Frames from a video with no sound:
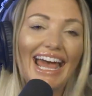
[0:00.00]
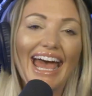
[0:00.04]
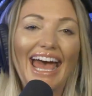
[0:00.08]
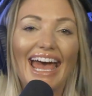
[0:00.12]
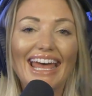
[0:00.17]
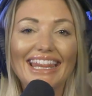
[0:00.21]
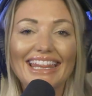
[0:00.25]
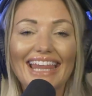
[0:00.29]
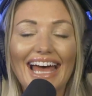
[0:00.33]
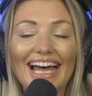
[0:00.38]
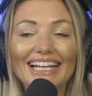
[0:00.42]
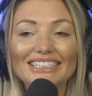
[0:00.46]

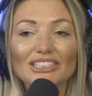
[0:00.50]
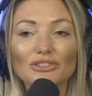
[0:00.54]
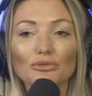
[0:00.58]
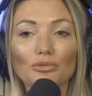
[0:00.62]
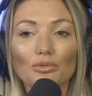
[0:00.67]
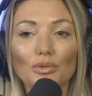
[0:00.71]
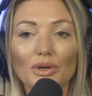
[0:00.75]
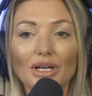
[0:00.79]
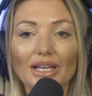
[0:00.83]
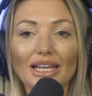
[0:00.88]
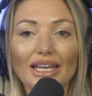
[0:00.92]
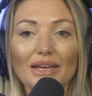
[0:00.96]
And that's
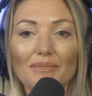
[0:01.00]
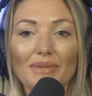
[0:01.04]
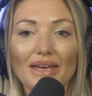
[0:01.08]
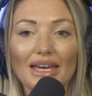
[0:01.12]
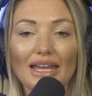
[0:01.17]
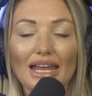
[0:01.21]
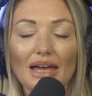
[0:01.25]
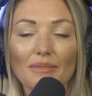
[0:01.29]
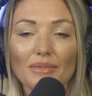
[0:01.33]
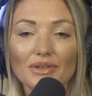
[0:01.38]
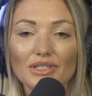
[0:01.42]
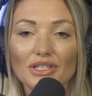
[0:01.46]
really
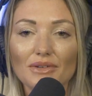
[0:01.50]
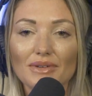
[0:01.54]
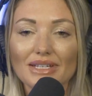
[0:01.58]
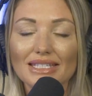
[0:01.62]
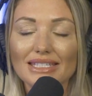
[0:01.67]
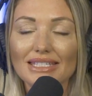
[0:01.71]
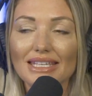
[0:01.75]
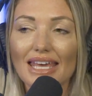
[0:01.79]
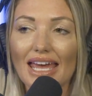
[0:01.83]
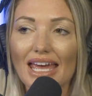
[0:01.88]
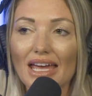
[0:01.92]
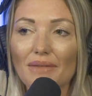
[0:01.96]
being able to
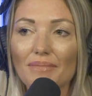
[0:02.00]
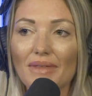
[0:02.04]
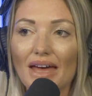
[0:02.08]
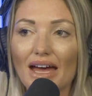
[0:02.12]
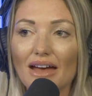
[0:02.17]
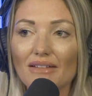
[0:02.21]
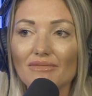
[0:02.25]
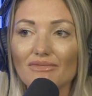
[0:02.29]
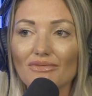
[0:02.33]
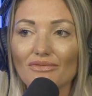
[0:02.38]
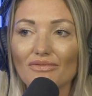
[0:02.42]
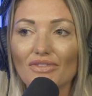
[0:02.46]
escape
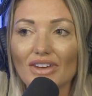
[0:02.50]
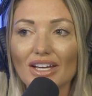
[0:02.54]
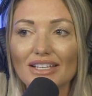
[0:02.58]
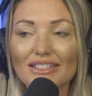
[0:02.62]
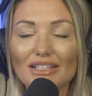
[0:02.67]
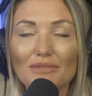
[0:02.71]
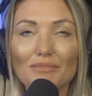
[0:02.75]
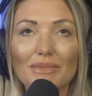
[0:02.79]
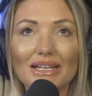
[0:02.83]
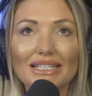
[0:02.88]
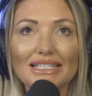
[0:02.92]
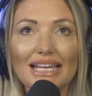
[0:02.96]
that
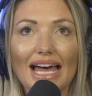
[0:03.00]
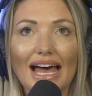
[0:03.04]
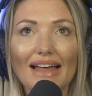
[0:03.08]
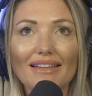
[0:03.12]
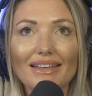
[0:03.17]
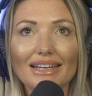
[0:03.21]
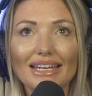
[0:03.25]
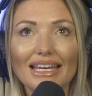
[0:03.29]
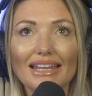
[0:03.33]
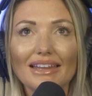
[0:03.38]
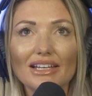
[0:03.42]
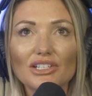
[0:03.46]
victim
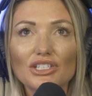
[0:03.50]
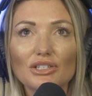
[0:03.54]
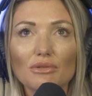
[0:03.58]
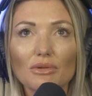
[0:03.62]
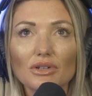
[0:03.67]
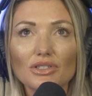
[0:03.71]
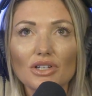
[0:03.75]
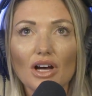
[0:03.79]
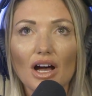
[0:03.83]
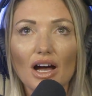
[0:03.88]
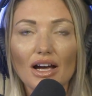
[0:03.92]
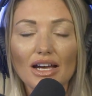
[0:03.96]
mentality that you
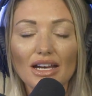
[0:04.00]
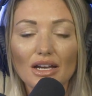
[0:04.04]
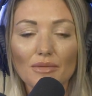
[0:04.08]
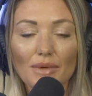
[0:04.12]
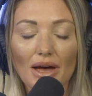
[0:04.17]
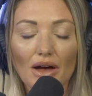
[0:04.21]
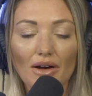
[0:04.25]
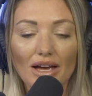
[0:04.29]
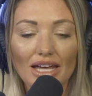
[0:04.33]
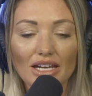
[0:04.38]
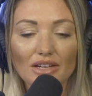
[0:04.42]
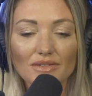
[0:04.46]
were talking
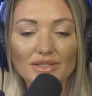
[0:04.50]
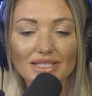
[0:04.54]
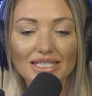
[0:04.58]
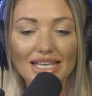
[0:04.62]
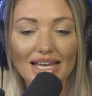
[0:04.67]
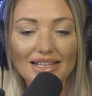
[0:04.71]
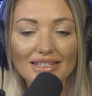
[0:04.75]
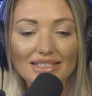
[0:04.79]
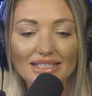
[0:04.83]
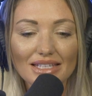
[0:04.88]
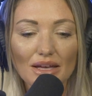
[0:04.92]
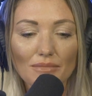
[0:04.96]
about. And you
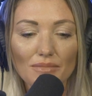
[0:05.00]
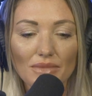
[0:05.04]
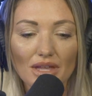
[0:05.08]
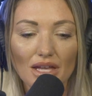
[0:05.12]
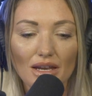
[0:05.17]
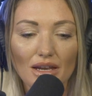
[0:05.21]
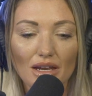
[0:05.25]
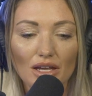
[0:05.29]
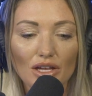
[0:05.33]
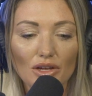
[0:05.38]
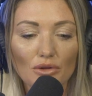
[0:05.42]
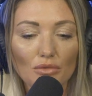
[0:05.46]
said
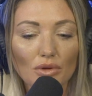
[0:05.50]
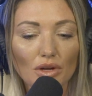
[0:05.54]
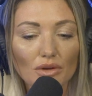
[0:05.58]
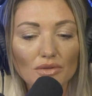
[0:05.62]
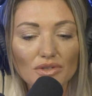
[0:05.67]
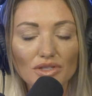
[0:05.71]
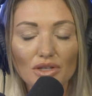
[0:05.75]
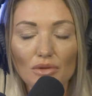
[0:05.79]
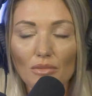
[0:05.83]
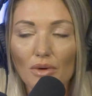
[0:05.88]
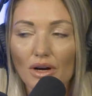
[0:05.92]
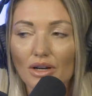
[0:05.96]
something, you
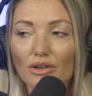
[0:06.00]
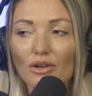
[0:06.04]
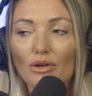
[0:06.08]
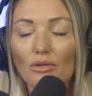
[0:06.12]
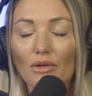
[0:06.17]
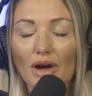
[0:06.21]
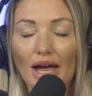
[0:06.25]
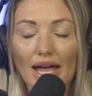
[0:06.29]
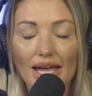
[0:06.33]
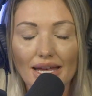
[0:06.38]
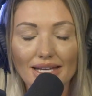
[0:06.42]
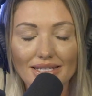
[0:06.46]
used the word
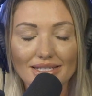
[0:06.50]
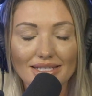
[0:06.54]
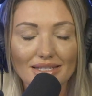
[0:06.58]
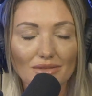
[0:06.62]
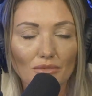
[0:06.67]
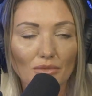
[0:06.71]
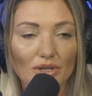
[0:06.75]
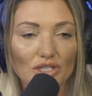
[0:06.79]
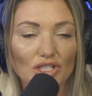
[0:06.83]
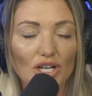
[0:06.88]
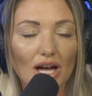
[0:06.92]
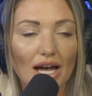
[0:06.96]
grace,
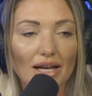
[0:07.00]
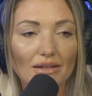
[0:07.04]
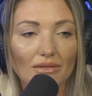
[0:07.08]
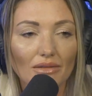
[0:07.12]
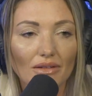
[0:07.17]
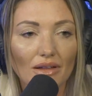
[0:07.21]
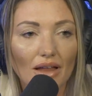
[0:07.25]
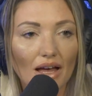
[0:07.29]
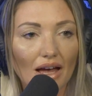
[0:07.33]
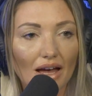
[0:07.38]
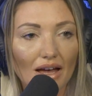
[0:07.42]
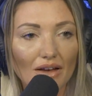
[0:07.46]
which I
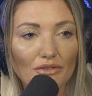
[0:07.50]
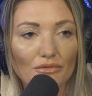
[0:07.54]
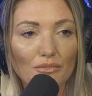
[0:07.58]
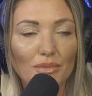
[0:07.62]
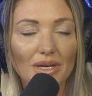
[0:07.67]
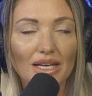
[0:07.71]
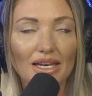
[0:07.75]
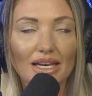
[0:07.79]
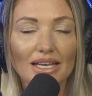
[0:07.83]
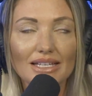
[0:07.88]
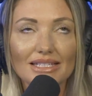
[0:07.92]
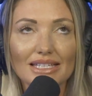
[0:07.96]
love
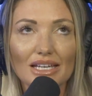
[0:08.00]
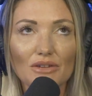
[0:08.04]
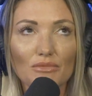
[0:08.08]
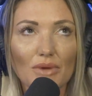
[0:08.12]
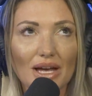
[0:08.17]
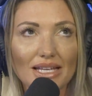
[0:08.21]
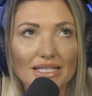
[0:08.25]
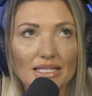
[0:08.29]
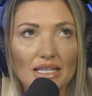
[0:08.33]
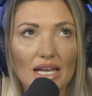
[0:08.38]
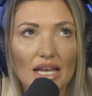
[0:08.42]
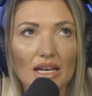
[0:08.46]
because it
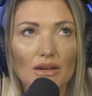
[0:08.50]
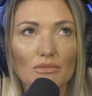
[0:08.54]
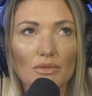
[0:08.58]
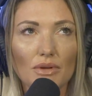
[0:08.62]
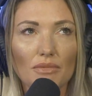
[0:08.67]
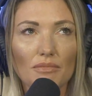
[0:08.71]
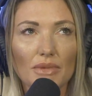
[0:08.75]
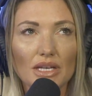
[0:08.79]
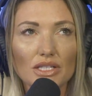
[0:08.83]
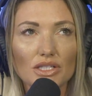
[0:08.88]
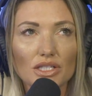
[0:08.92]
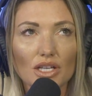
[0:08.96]
resonated
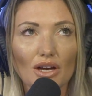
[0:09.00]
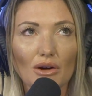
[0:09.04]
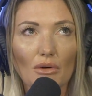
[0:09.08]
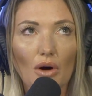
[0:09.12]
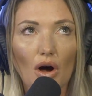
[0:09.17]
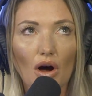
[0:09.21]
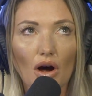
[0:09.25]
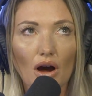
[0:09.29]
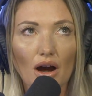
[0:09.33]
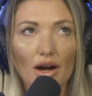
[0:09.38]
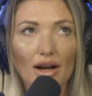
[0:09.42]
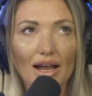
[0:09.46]
with me so
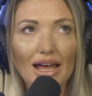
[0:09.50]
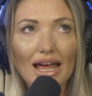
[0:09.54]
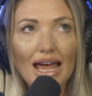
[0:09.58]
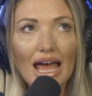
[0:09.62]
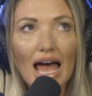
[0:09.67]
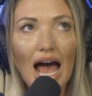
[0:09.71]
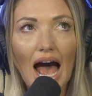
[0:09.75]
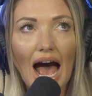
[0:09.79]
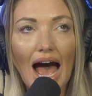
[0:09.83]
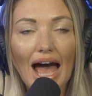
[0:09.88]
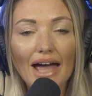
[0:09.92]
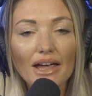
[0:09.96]
hard.
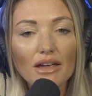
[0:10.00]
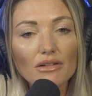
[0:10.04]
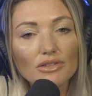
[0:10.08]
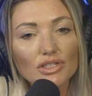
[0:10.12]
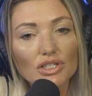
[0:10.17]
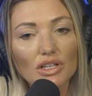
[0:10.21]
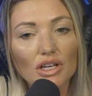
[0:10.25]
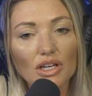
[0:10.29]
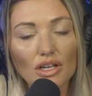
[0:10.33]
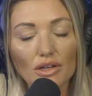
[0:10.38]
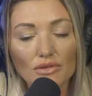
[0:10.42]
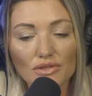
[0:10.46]
I
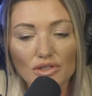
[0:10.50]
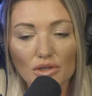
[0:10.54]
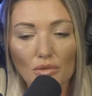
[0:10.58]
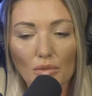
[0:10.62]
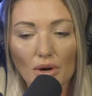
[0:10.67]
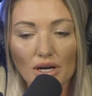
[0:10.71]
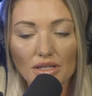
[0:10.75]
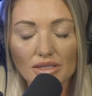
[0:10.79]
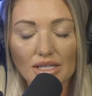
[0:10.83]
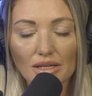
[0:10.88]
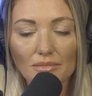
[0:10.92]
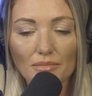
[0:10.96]
usually use the
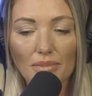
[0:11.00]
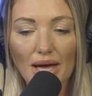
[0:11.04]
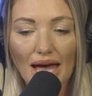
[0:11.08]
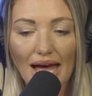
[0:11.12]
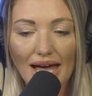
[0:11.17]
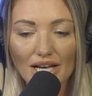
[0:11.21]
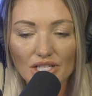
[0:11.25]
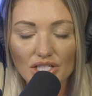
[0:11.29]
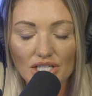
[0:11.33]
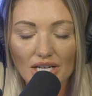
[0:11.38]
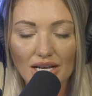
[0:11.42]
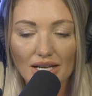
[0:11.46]
word
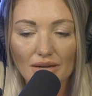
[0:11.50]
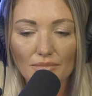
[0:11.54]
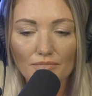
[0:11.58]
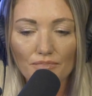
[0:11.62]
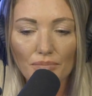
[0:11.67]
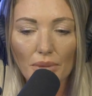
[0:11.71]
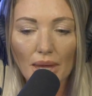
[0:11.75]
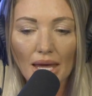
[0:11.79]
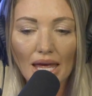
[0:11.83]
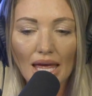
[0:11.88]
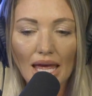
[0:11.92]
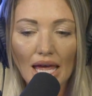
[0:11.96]
compassion.
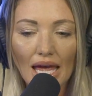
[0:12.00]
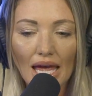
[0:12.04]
